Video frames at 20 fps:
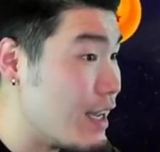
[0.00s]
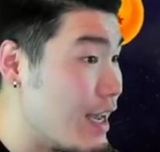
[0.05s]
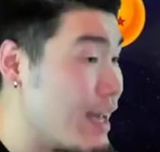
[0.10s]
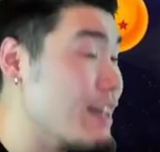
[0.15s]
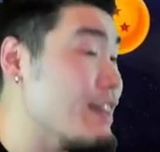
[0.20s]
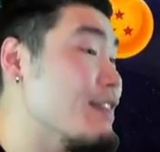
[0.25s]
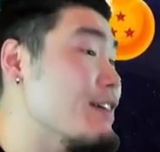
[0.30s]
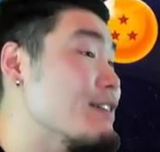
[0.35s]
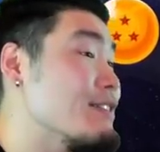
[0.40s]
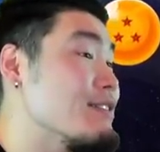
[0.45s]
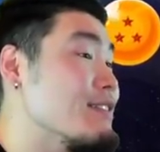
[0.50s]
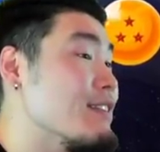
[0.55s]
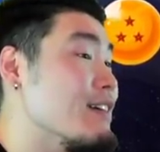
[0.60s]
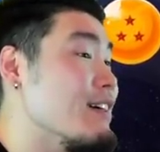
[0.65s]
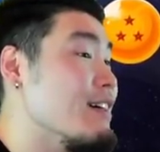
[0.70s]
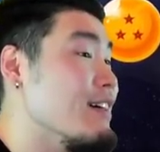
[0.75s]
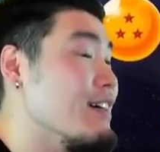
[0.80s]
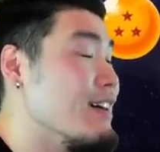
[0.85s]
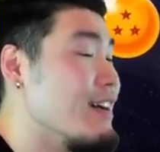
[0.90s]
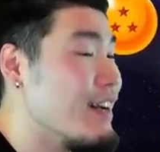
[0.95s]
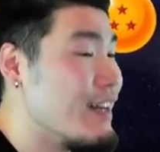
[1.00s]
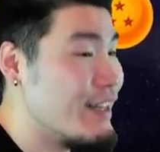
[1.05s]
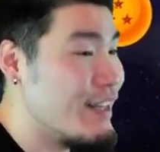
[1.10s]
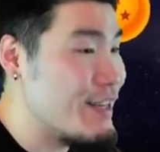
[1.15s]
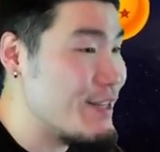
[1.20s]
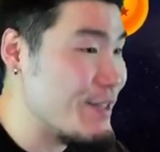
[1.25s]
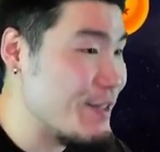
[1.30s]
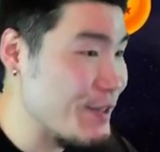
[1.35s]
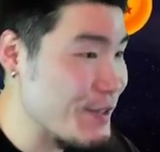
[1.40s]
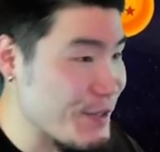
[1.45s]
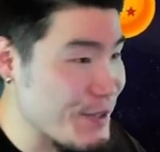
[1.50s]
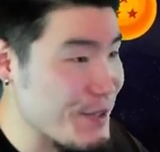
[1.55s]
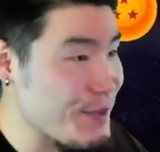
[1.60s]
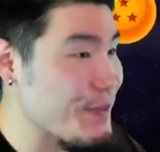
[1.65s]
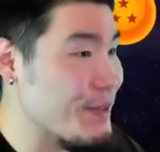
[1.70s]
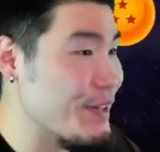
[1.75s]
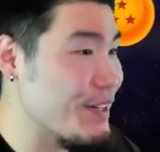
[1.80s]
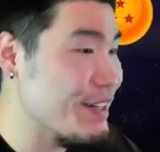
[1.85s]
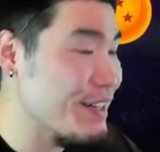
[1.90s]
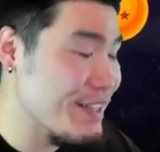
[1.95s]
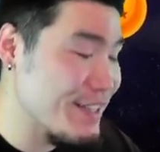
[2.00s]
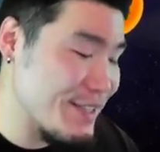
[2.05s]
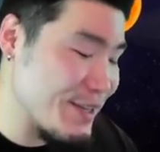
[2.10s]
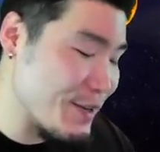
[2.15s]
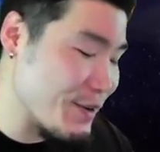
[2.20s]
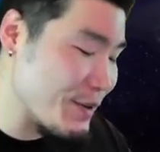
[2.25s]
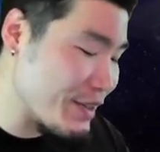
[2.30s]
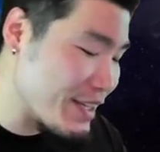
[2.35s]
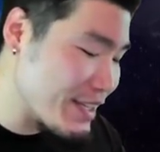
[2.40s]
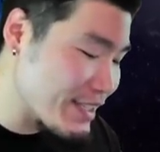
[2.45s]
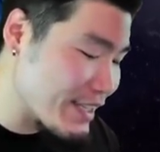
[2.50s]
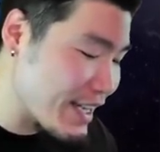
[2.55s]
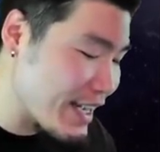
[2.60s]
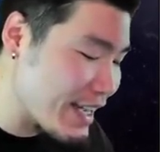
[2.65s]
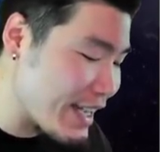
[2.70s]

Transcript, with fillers: And there's the additional super. So this guy